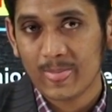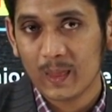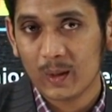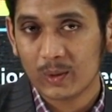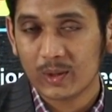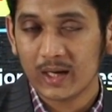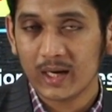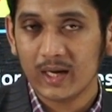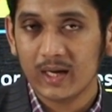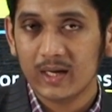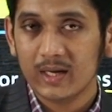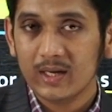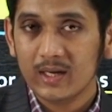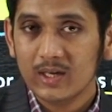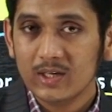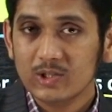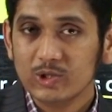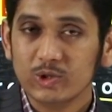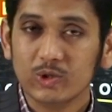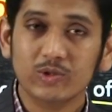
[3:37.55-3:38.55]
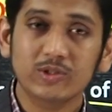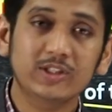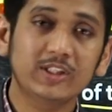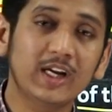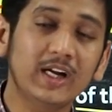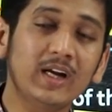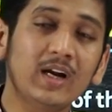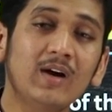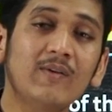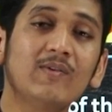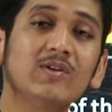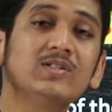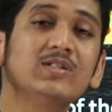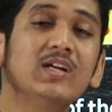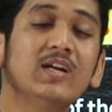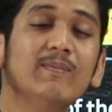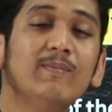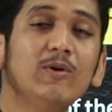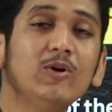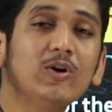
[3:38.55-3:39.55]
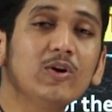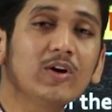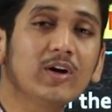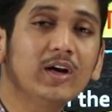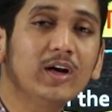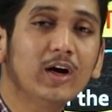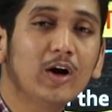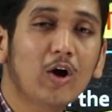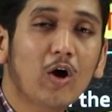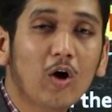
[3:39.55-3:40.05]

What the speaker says: Okay, so China was able to create